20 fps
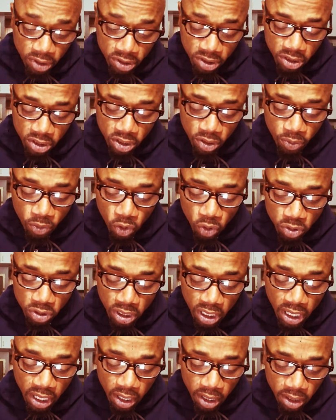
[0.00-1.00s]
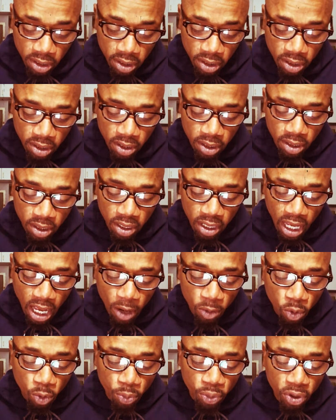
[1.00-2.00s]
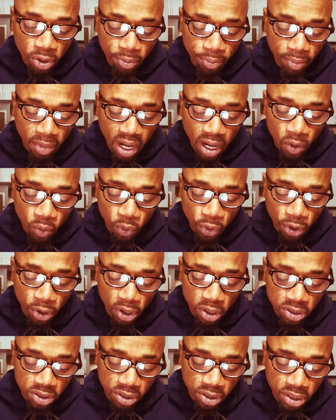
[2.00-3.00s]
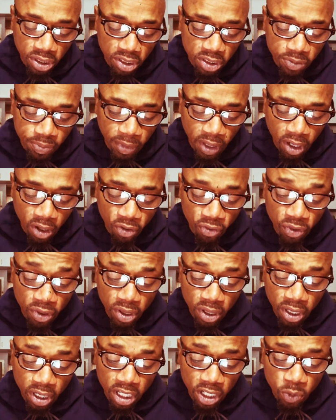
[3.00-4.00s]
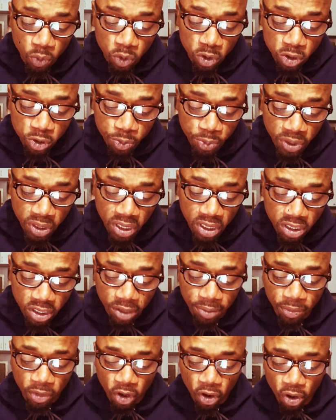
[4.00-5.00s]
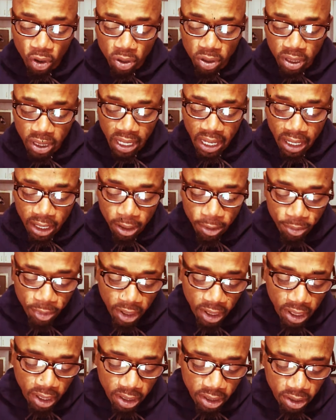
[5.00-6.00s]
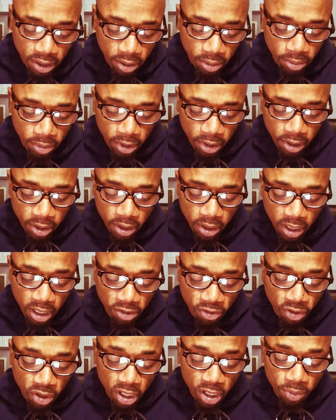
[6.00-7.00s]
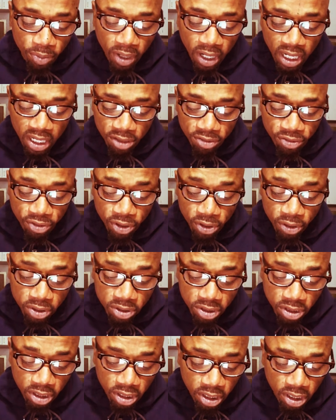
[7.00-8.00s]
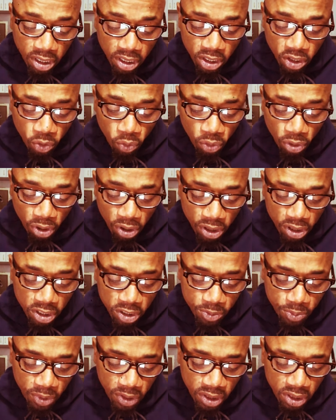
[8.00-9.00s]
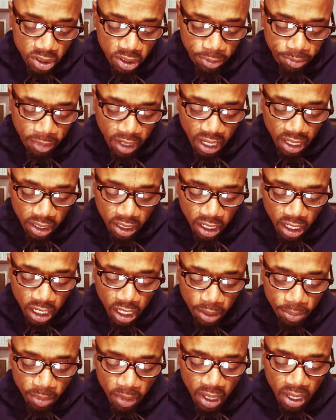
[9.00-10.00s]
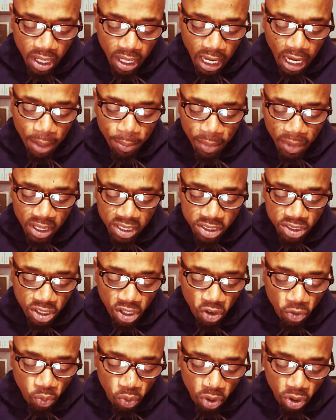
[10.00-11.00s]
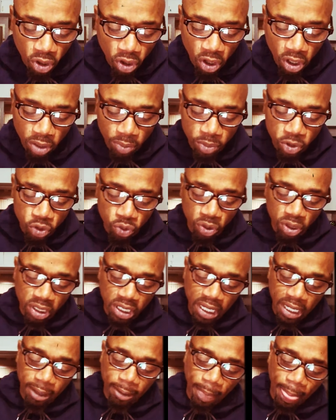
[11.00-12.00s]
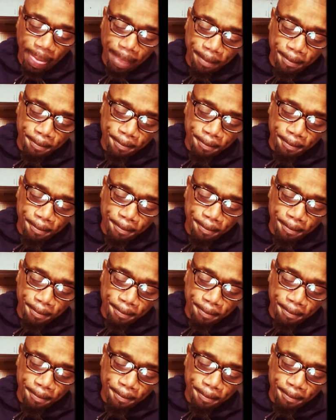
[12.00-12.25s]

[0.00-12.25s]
This is the Most High. I will put my words in his mouth, and he will speak them all that I command him. If anybody fails to heed the word he speaks in my name, I myself will call him to account.